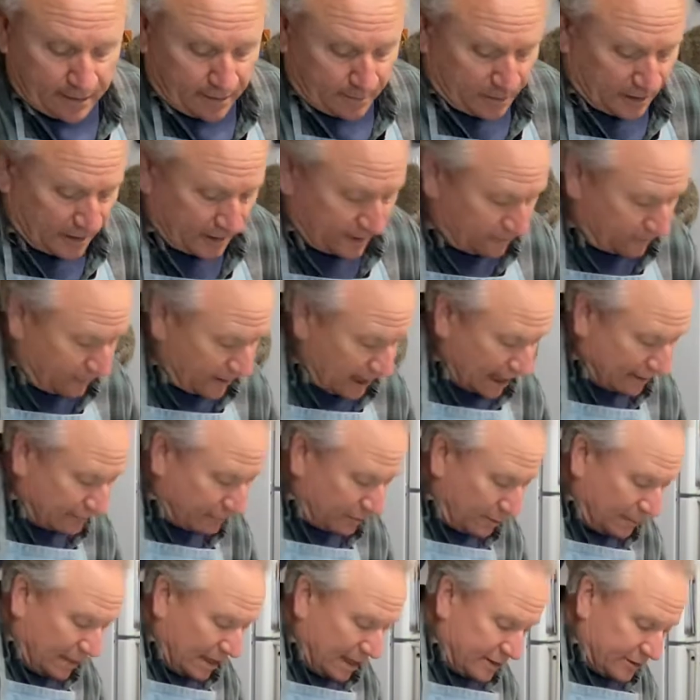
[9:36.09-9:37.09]
but the fact
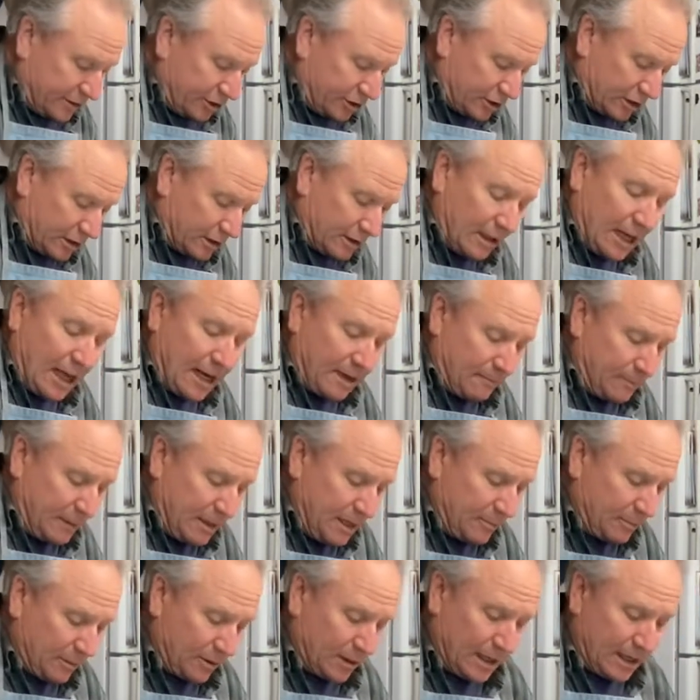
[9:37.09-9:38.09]
remains there's a lot of
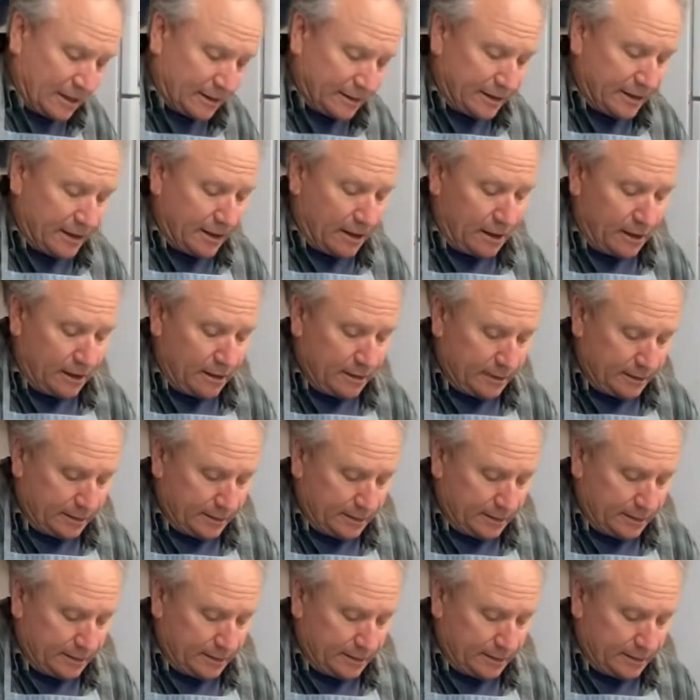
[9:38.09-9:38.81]
people out there